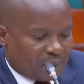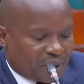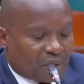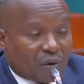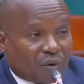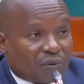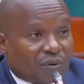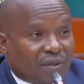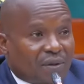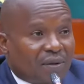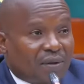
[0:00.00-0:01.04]

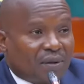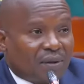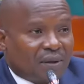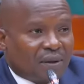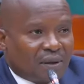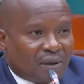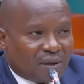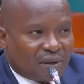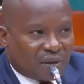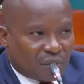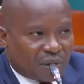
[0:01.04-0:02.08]
because
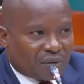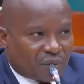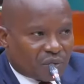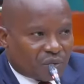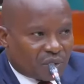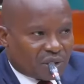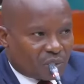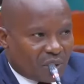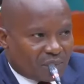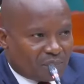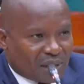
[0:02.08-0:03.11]
during those
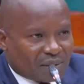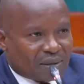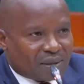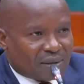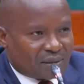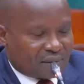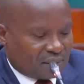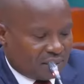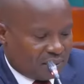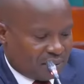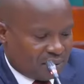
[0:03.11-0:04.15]
21 months,
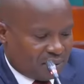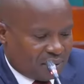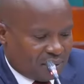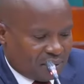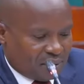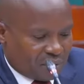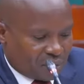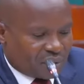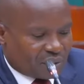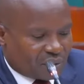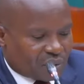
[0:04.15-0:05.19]

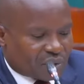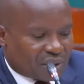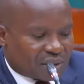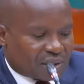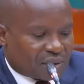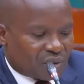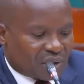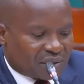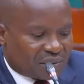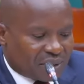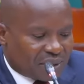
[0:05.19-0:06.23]
during those
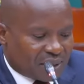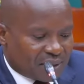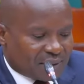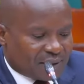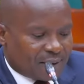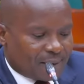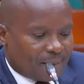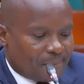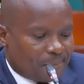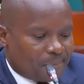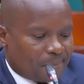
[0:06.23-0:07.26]
623 days,
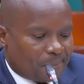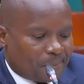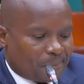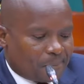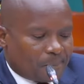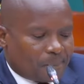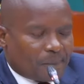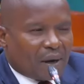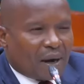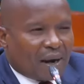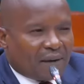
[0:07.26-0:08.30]

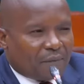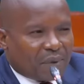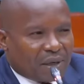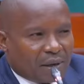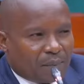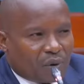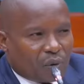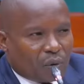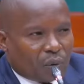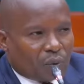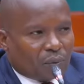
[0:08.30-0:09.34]
I have been
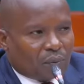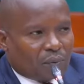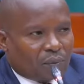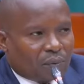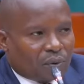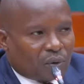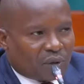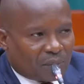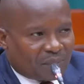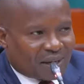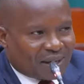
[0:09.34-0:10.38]
able to
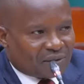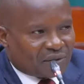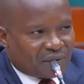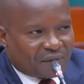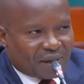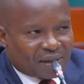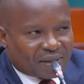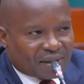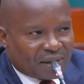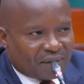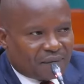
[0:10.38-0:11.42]
keep the country fairly
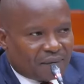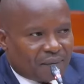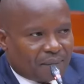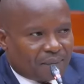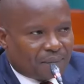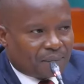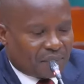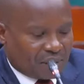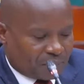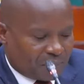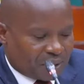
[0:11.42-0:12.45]
safe,
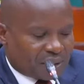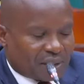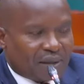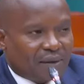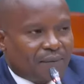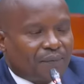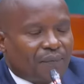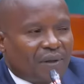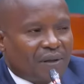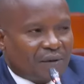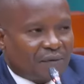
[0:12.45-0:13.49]
especially
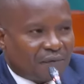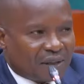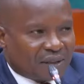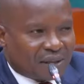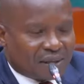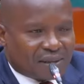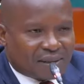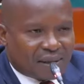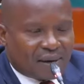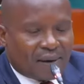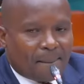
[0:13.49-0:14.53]
in the fight
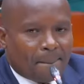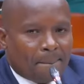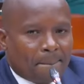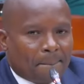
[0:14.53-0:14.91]
against terror.